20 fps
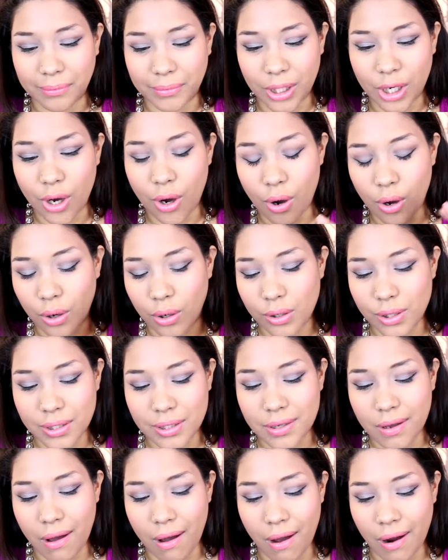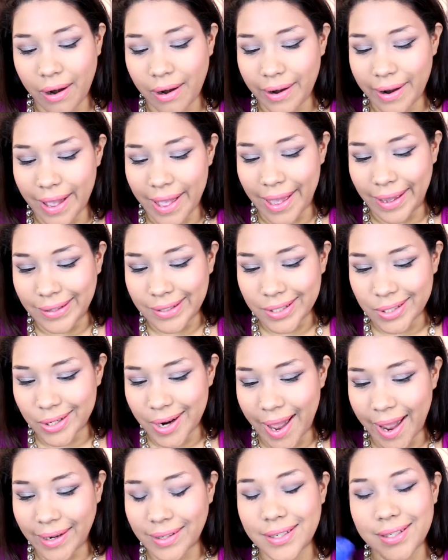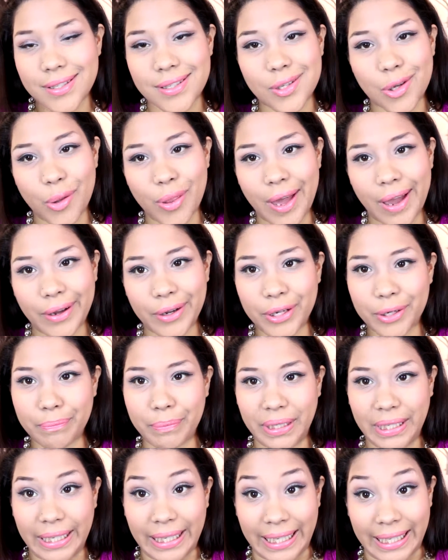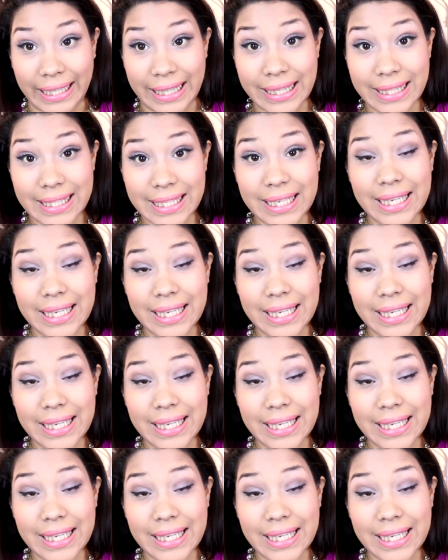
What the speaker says: coal tar extract, so that could be it.